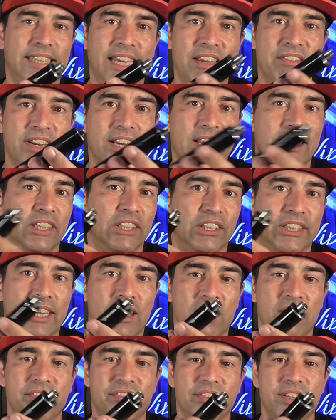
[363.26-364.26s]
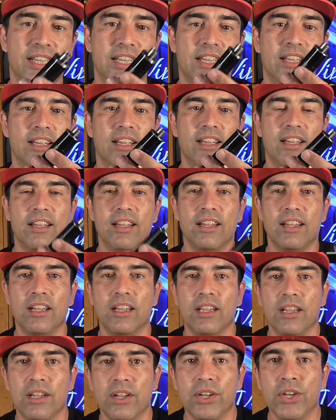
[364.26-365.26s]
it on your shelf,
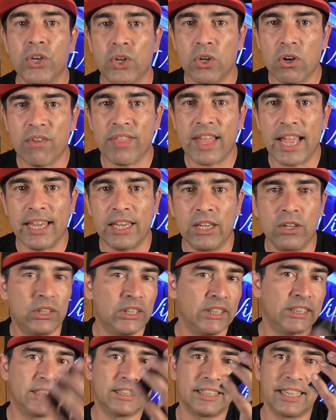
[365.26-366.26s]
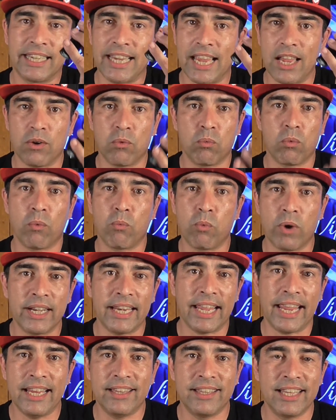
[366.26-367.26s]
you know that you just get
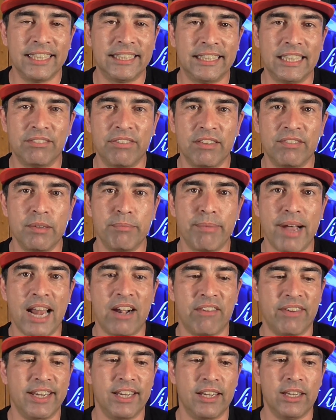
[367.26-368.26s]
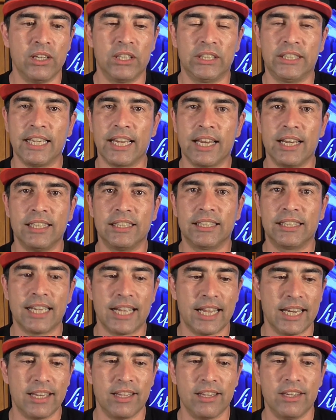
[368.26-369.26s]
one 18650 battery, you stick it
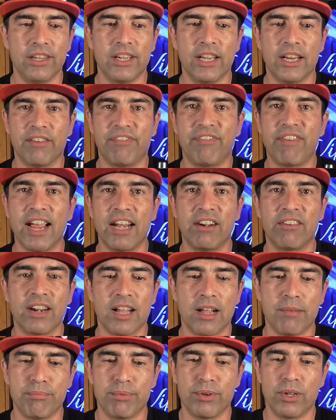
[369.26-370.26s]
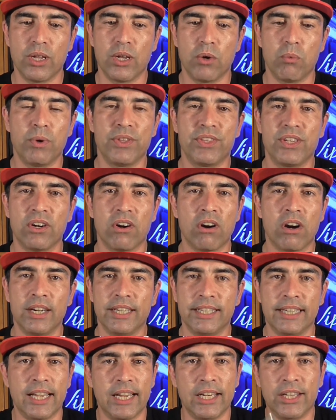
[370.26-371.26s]
inside, you're going to fire it up with your
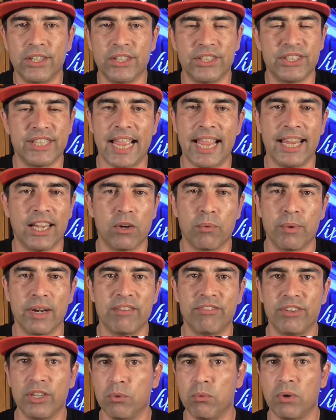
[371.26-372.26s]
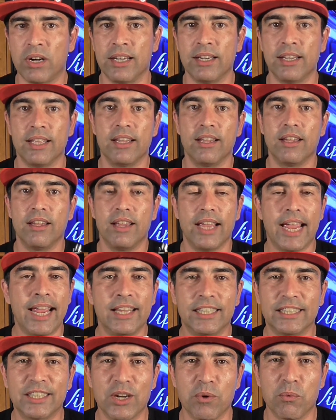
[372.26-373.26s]
RDA, your tank, or whatever you want,
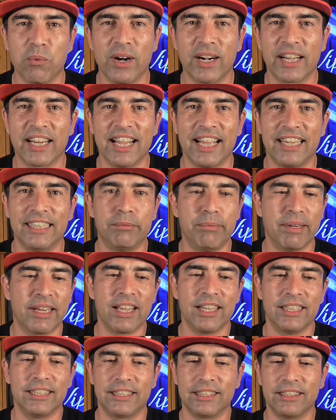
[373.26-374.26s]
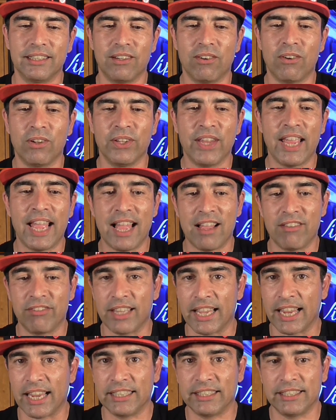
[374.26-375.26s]
and it's going to work, guys, because all you have,
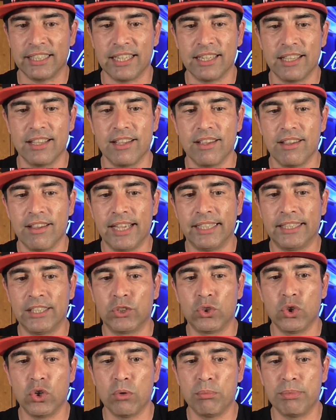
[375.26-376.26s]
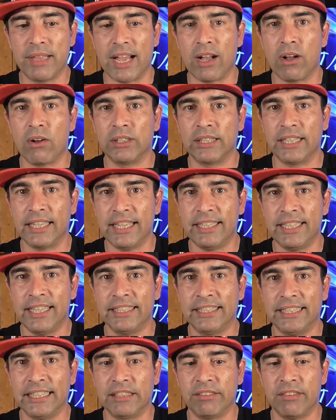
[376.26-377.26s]
like I said, it's a tube that holds an
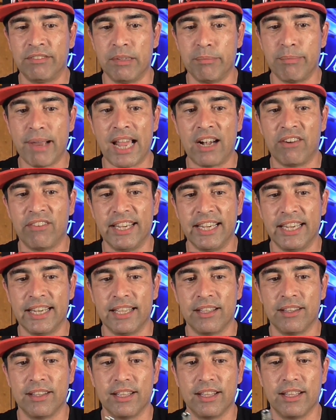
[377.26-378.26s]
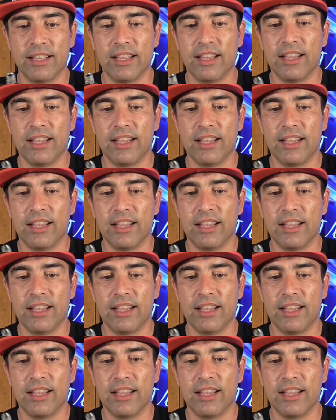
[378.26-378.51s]
18650 battery in it,